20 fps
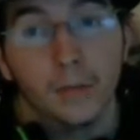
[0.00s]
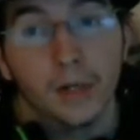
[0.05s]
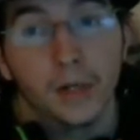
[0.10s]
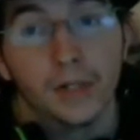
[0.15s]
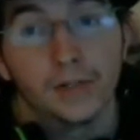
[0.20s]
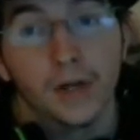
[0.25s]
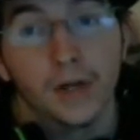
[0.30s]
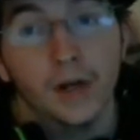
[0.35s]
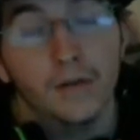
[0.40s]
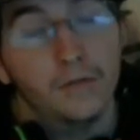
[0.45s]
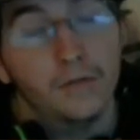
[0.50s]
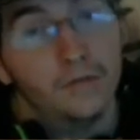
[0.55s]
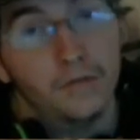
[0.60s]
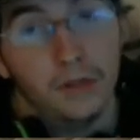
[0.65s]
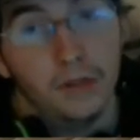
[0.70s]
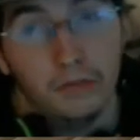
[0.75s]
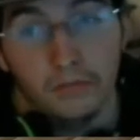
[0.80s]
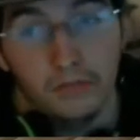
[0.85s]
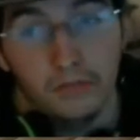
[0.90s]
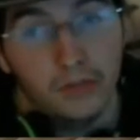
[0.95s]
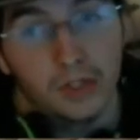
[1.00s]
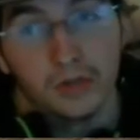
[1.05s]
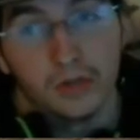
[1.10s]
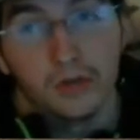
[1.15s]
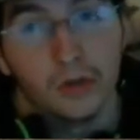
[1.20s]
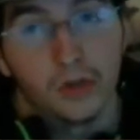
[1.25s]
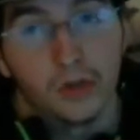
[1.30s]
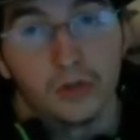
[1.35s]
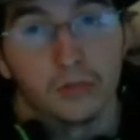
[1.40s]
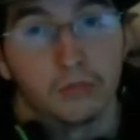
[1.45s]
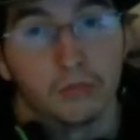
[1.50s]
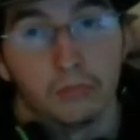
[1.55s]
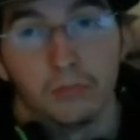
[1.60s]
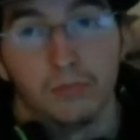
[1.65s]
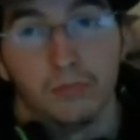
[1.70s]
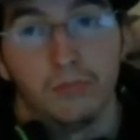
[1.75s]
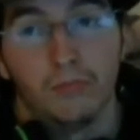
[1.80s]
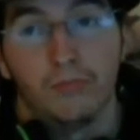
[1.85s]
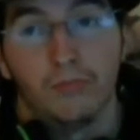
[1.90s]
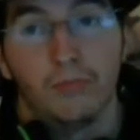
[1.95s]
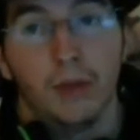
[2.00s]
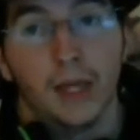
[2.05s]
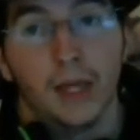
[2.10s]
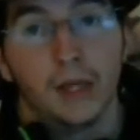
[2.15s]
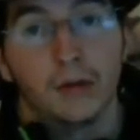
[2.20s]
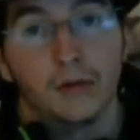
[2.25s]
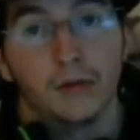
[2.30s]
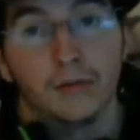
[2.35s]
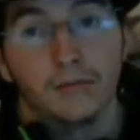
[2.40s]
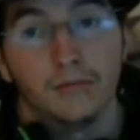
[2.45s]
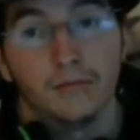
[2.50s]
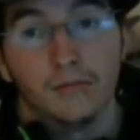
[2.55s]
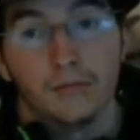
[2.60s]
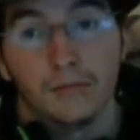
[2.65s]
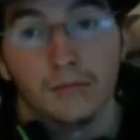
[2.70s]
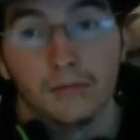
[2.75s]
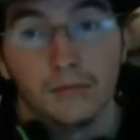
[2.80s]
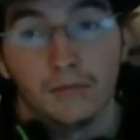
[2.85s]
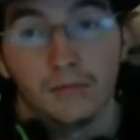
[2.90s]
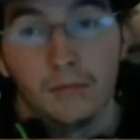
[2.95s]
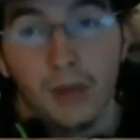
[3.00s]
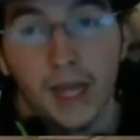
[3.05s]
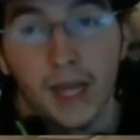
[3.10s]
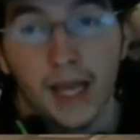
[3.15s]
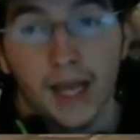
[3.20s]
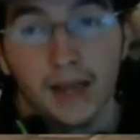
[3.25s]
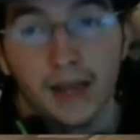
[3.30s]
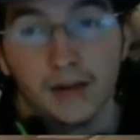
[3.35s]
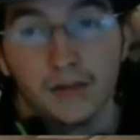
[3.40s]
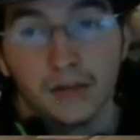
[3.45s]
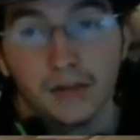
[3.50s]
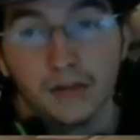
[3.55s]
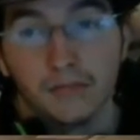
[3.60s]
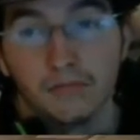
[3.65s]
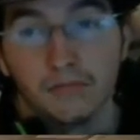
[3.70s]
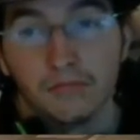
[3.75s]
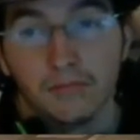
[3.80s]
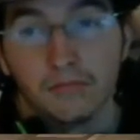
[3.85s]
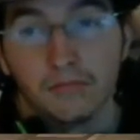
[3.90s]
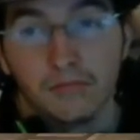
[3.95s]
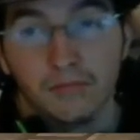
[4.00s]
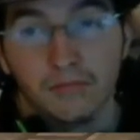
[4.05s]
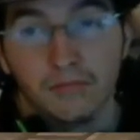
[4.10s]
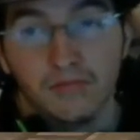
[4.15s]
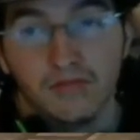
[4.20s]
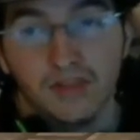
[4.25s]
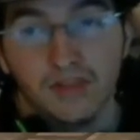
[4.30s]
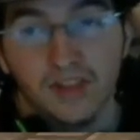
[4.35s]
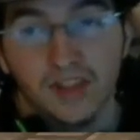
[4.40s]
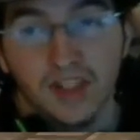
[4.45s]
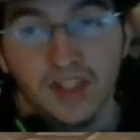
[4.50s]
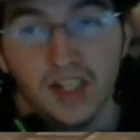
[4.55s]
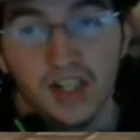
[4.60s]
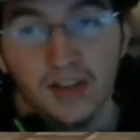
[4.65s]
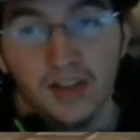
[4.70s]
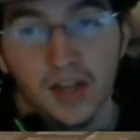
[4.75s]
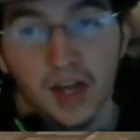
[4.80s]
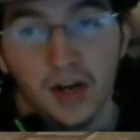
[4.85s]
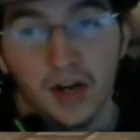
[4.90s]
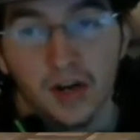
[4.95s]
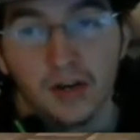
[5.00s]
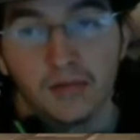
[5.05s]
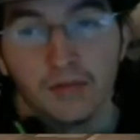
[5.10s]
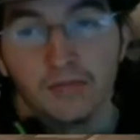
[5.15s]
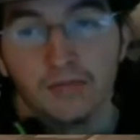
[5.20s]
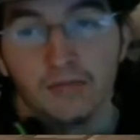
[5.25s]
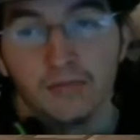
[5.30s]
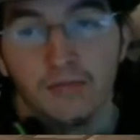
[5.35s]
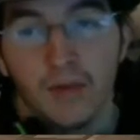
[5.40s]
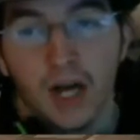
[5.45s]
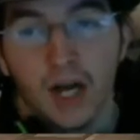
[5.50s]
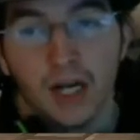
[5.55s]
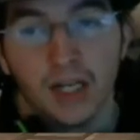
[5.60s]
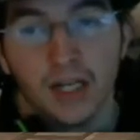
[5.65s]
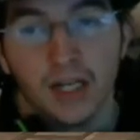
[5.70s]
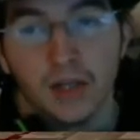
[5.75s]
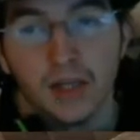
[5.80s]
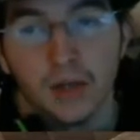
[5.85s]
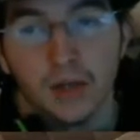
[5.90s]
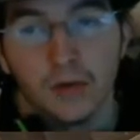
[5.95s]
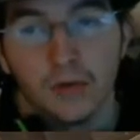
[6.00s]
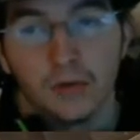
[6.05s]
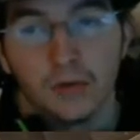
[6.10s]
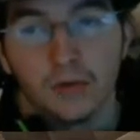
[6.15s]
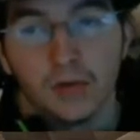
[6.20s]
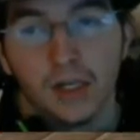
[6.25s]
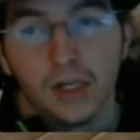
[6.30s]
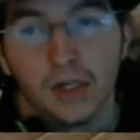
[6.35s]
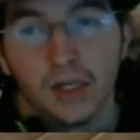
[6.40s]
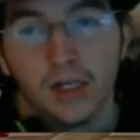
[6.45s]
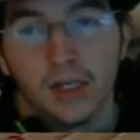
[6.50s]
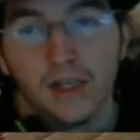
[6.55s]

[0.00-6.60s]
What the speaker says: And when it's off, it just looks plain old bland and sitting there mocking you,